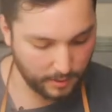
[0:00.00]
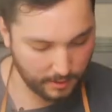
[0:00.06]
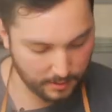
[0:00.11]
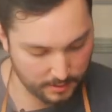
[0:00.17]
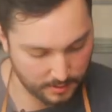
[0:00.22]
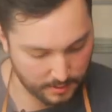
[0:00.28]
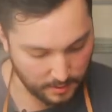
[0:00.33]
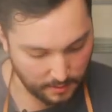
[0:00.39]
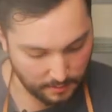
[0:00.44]
it
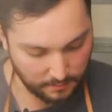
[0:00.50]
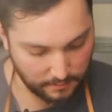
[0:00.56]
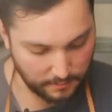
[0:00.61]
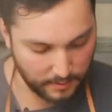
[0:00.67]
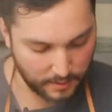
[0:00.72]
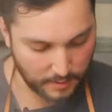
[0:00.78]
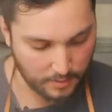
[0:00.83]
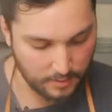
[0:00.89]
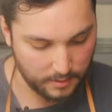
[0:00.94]

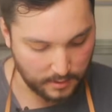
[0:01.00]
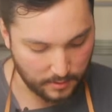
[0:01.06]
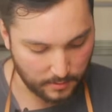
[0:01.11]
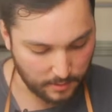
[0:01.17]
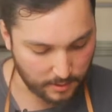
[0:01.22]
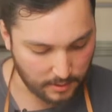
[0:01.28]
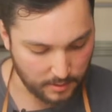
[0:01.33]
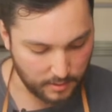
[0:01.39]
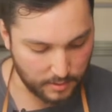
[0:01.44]
yourself. You
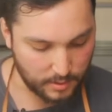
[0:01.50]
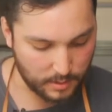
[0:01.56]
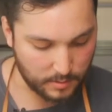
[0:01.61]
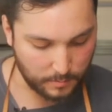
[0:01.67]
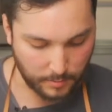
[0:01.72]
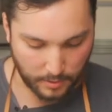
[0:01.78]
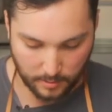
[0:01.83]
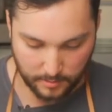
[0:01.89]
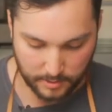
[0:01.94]
want to use
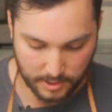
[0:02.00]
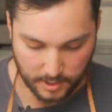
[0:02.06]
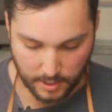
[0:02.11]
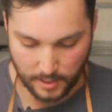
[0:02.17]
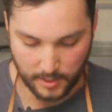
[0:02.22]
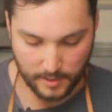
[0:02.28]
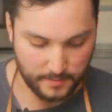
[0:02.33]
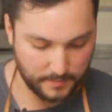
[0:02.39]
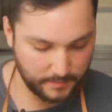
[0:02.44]

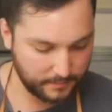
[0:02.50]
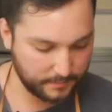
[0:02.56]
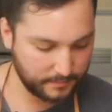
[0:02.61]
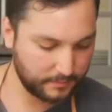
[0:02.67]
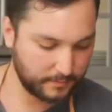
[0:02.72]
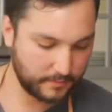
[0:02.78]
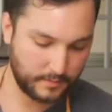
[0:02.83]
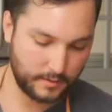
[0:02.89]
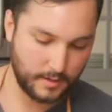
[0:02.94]
Parmesan,
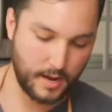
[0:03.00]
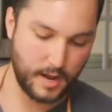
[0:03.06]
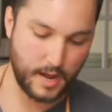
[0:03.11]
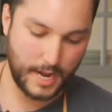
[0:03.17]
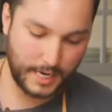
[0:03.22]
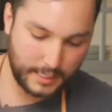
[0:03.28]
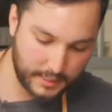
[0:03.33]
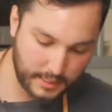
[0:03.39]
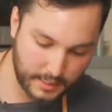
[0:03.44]

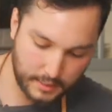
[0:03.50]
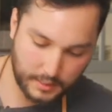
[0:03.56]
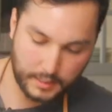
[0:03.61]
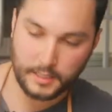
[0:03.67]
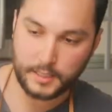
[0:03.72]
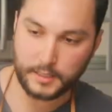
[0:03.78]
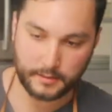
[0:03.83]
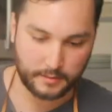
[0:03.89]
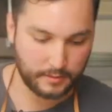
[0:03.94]

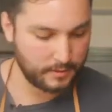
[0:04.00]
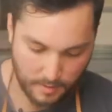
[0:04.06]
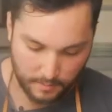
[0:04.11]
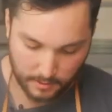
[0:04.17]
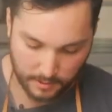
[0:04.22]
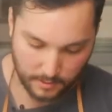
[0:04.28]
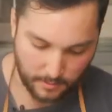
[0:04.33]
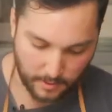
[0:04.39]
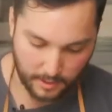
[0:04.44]
ideally.
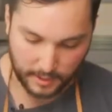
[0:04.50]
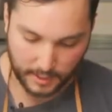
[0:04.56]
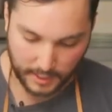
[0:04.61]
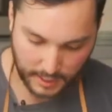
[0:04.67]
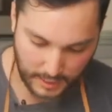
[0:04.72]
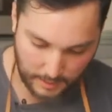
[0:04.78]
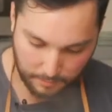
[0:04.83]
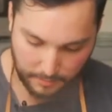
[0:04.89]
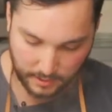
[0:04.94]
You want to
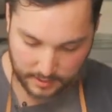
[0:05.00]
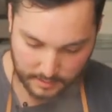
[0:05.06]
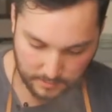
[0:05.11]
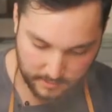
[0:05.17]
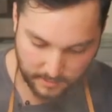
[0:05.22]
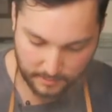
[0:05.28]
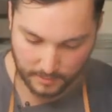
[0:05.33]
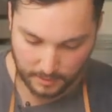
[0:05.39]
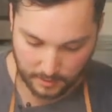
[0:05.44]
keep this
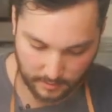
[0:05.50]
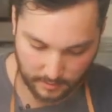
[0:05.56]
moving,